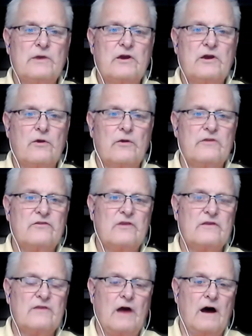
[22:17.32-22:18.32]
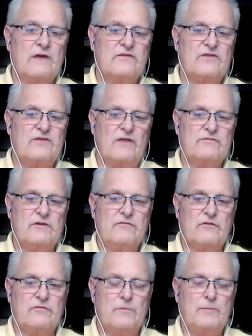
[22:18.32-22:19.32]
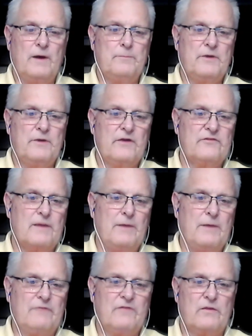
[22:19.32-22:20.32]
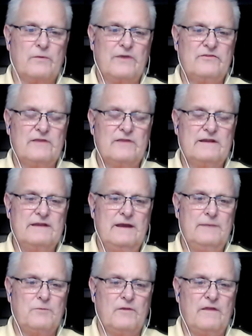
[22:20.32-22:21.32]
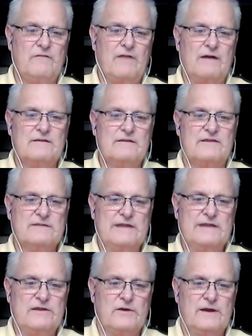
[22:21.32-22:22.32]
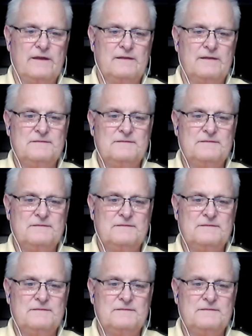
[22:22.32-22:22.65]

you encourage several of your football players to come out for the wrestling team, or they voluntarily do it?